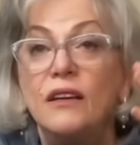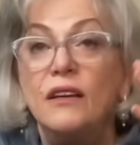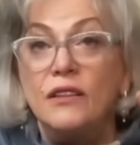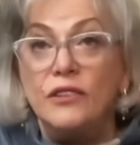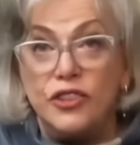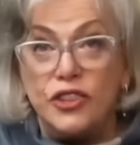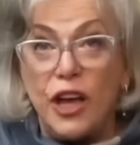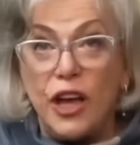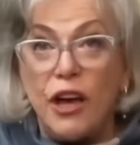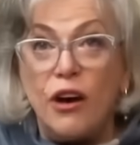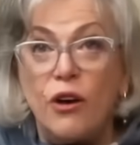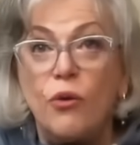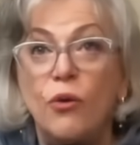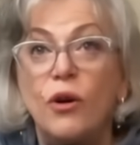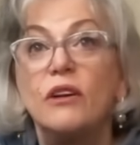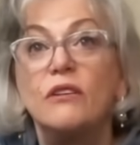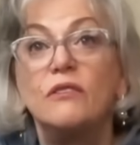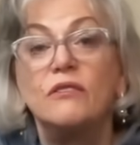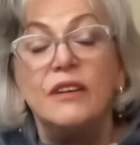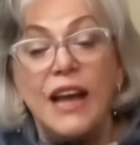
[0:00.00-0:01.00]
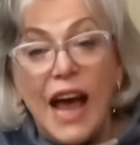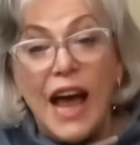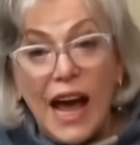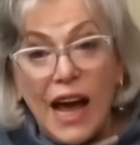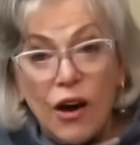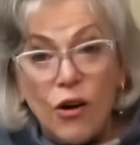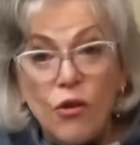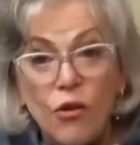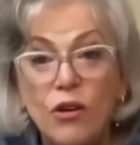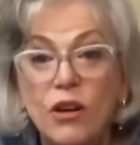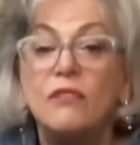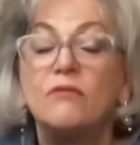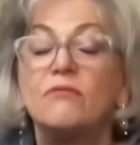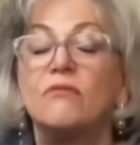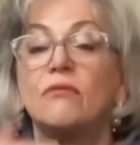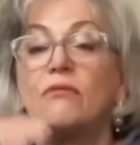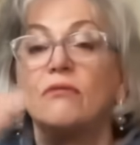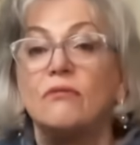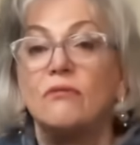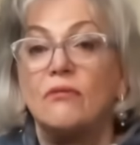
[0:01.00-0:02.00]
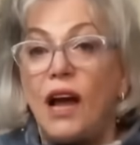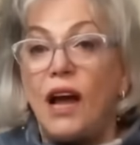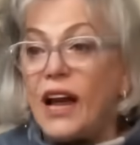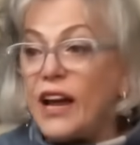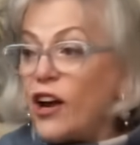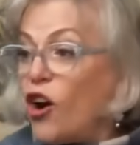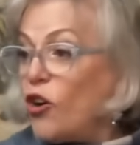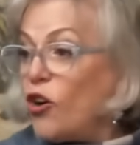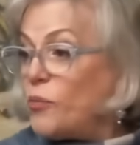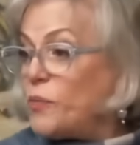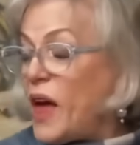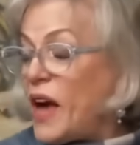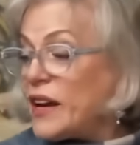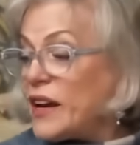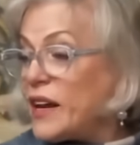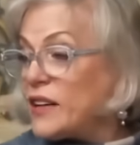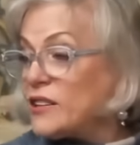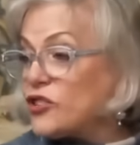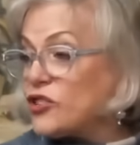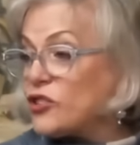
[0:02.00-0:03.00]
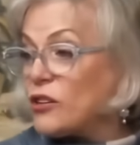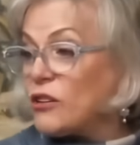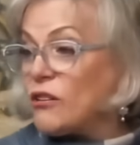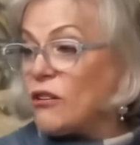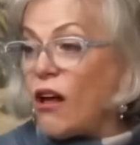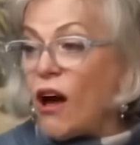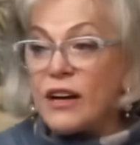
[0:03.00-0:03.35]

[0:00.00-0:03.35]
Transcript: So now I hope that answered a lot